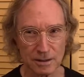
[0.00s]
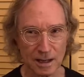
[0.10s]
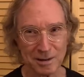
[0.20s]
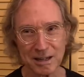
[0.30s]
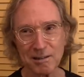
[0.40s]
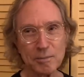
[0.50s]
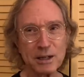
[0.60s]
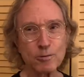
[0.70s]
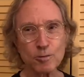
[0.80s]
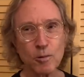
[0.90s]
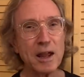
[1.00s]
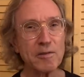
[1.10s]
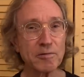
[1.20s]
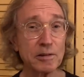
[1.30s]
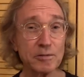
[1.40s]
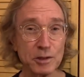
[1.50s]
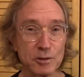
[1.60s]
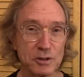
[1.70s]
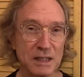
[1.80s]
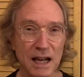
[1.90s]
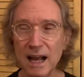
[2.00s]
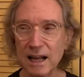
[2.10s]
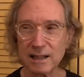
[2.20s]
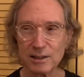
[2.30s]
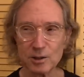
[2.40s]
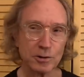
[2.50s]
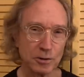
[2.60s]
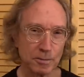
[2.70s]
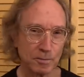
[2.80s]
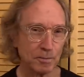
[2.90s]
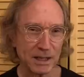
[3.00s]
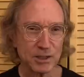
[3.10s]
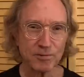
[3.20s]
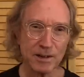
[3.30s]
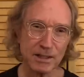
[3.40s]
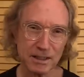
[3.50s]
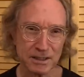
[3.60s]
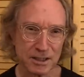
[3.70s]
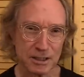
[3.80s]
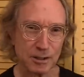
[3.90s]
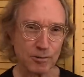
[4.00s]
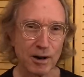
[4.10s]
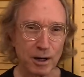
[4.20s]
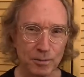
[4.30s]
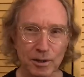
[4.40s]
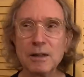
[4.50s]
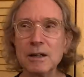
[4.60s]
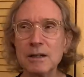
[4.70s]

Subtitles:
I don't care how many rave reviews it has, or your best friend thinks it's incredible,